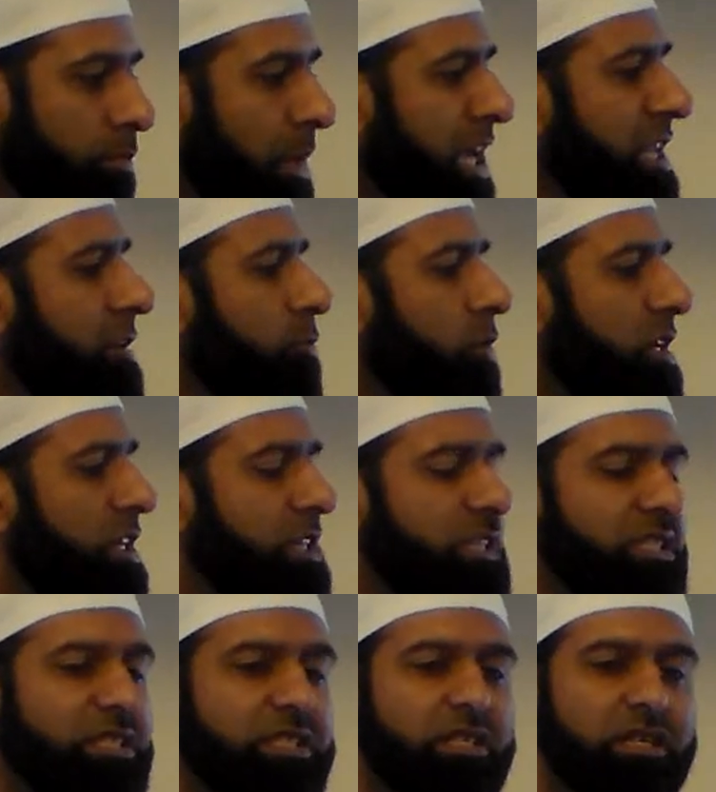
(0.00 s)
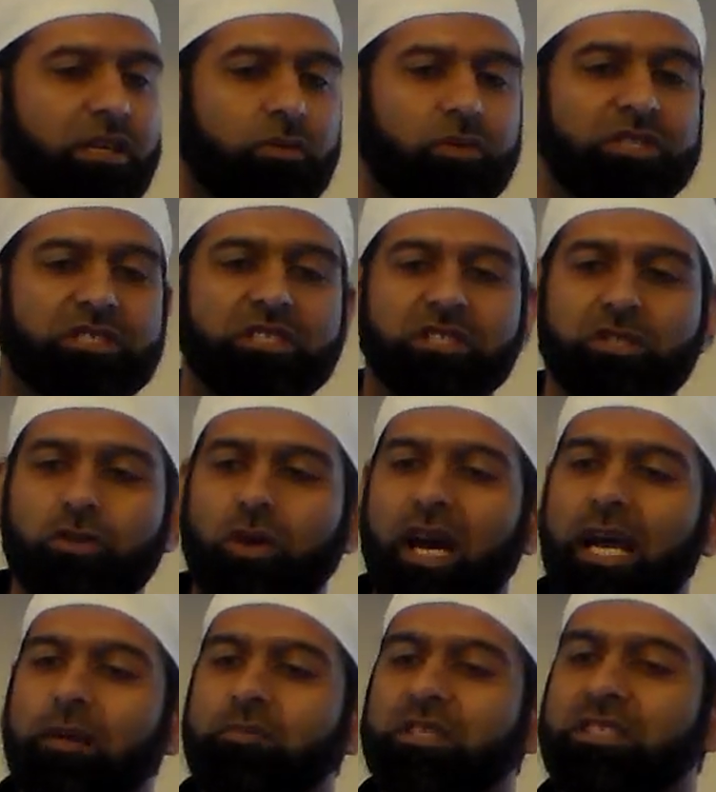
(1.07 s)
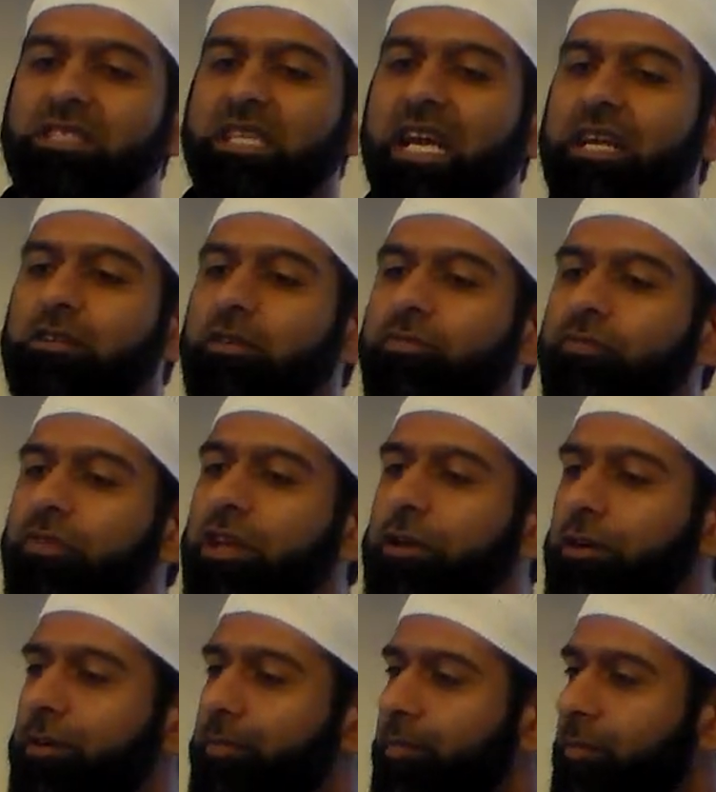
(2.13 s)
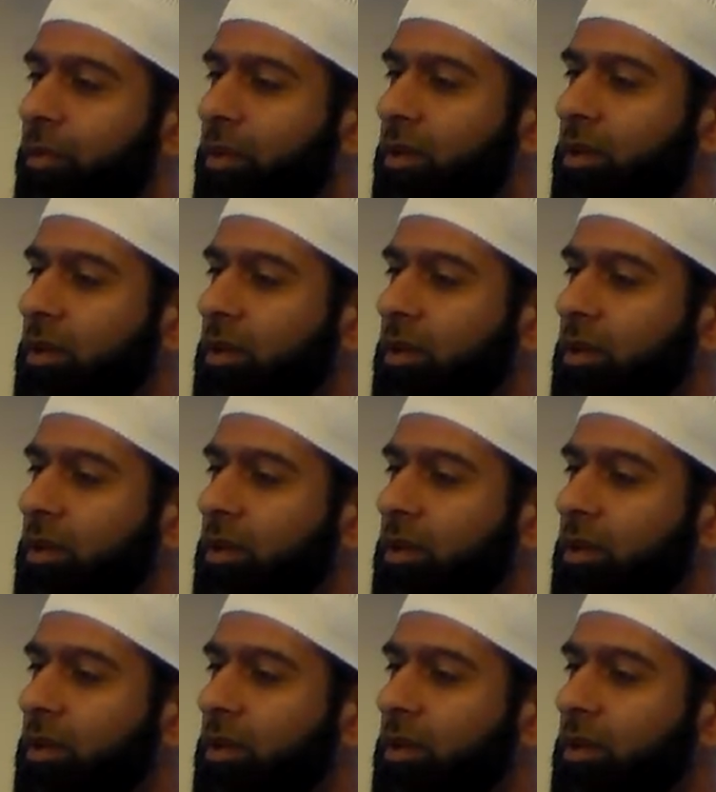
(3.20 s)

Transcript: Many words which describe the state of fear.